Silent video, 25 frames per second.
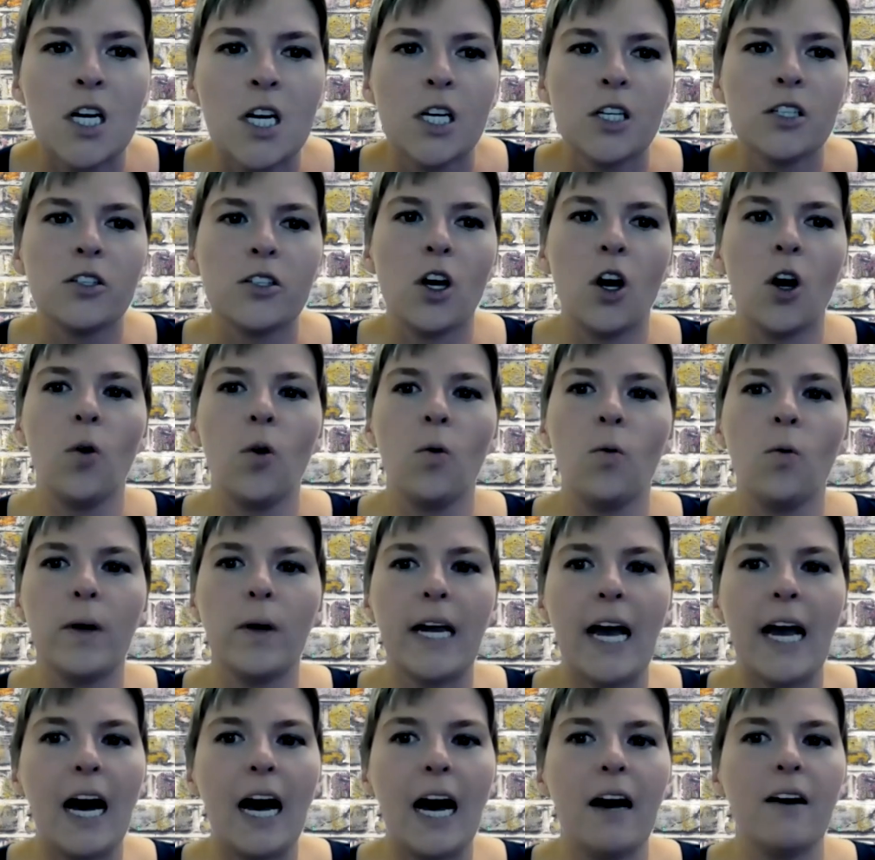So we
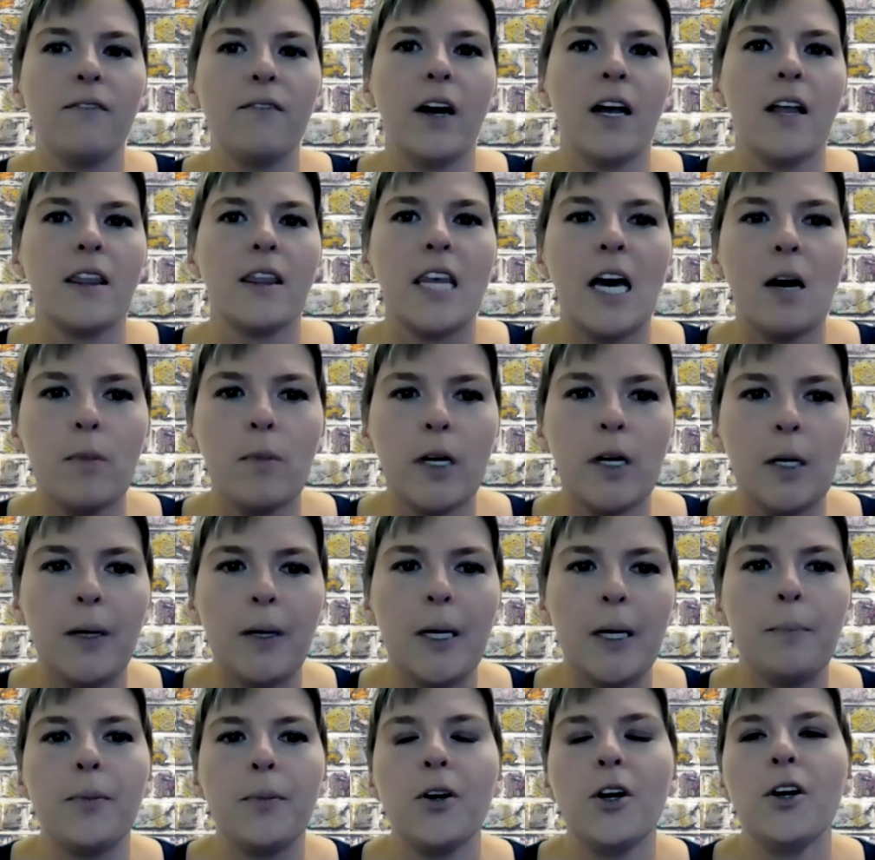have that many
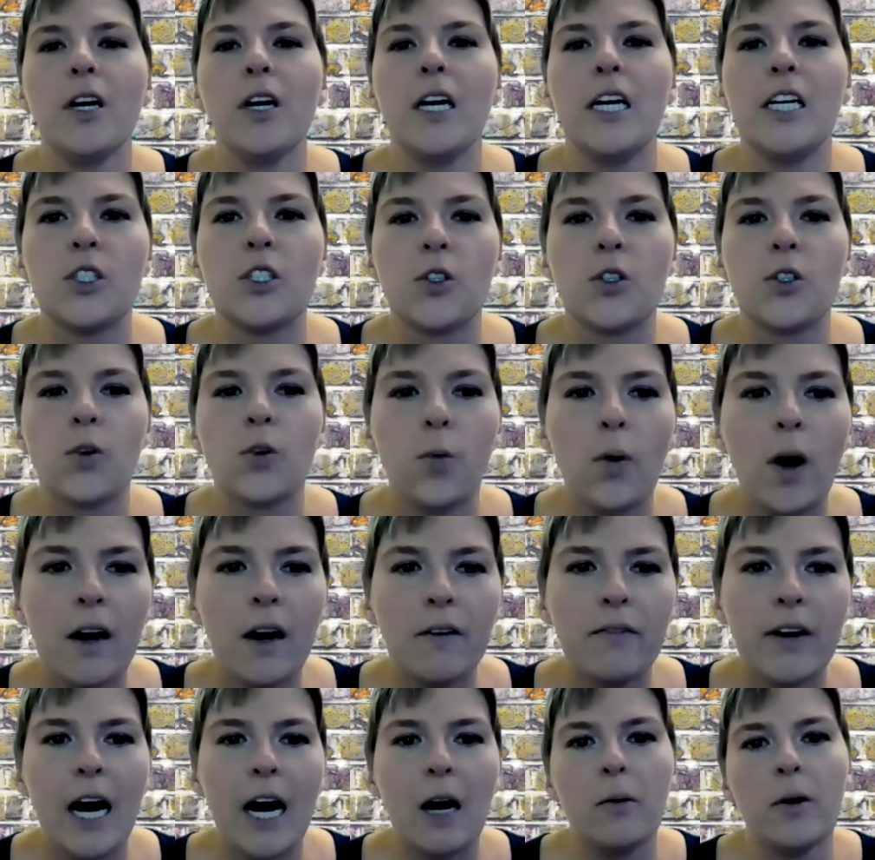people in 12
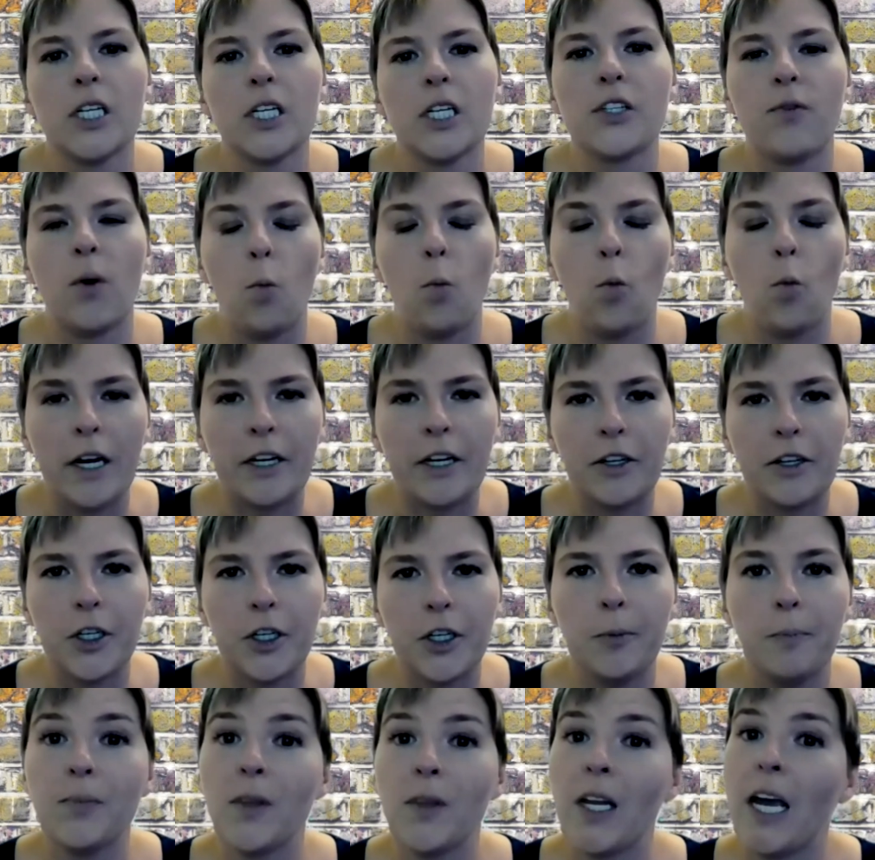hours from one group,
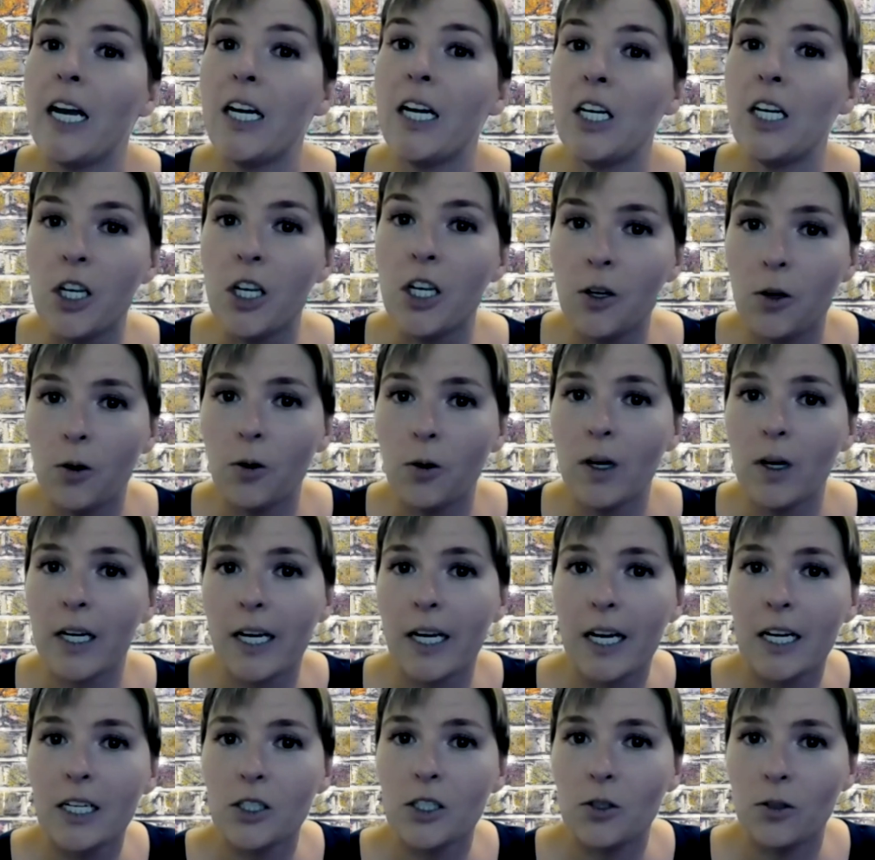and you
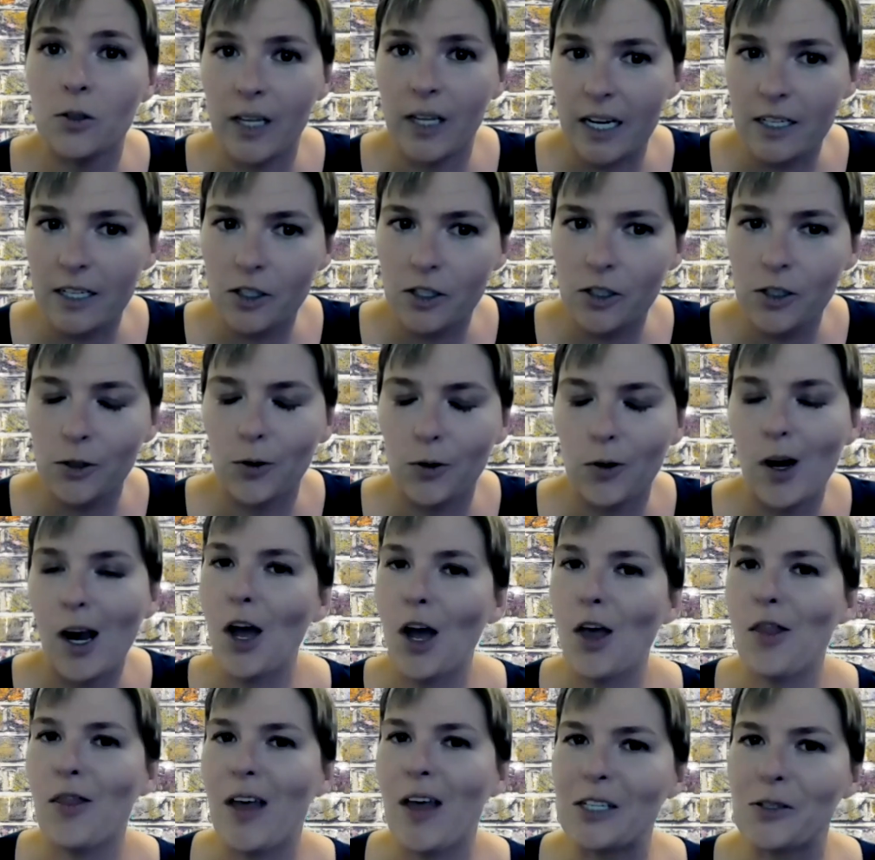can do that too.
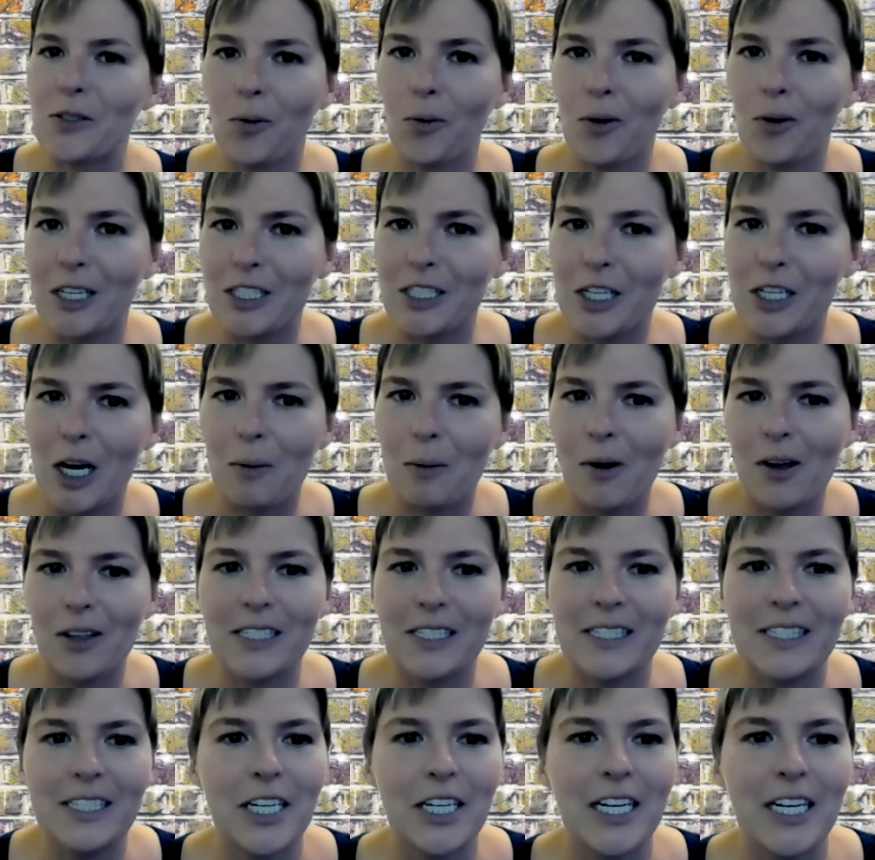And that's what we're going to talk about in
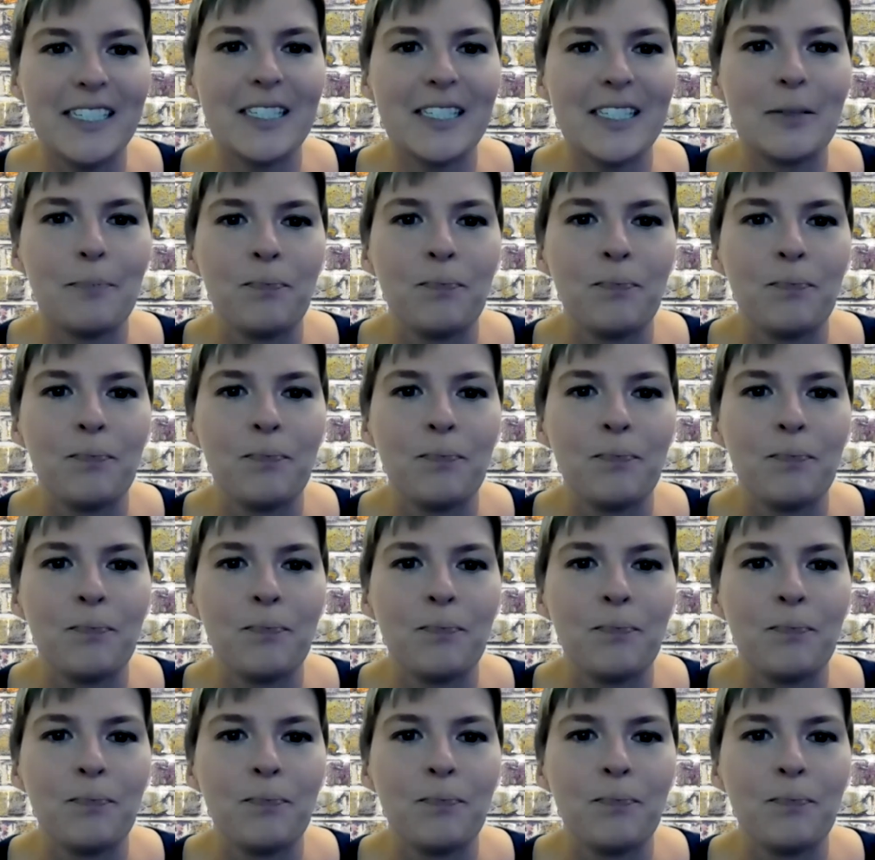the series.